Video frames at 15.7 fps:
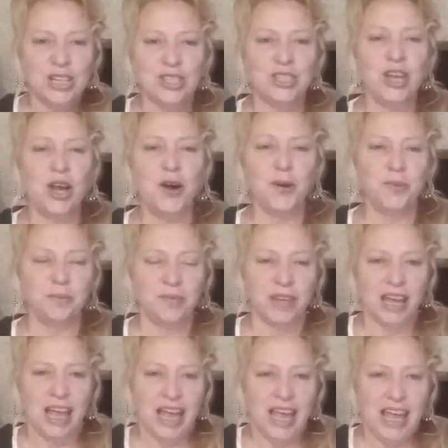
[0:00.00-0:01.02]
So,
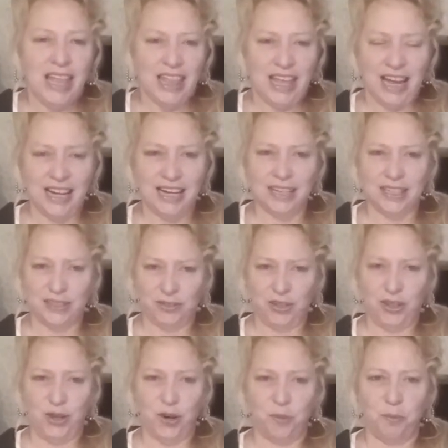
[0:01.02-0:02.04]

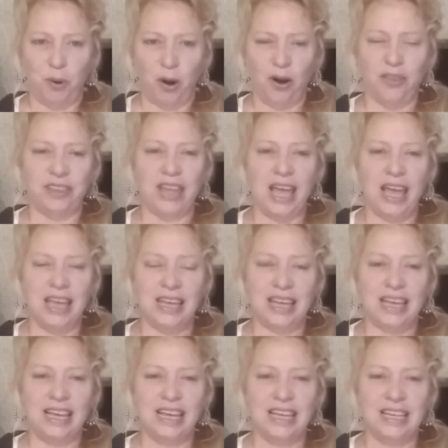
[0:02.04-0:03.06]
your
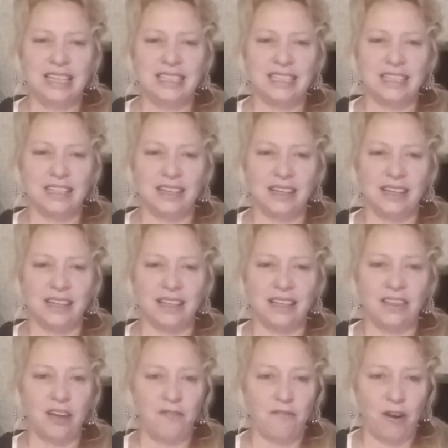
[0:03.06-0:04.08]
birthday is
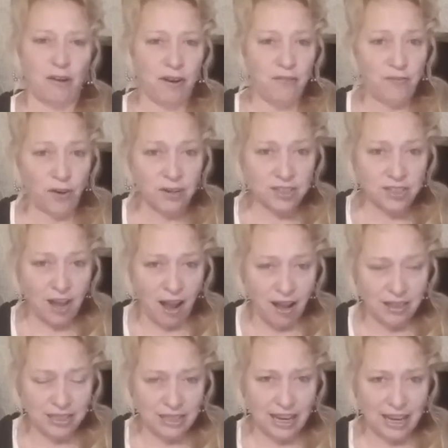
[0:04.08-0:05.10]
the very first
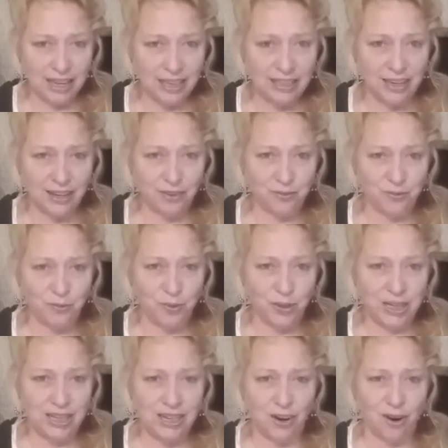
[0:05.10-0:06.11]
holiday that
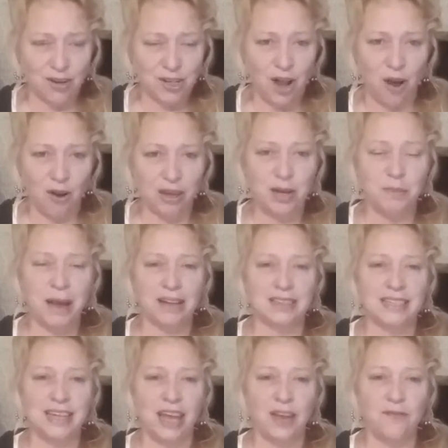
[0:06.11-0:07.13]
we are talking
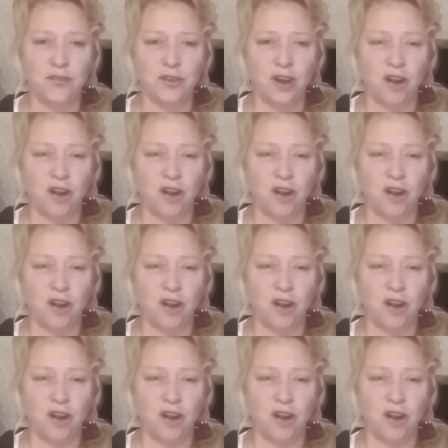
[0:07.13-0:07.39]
about today for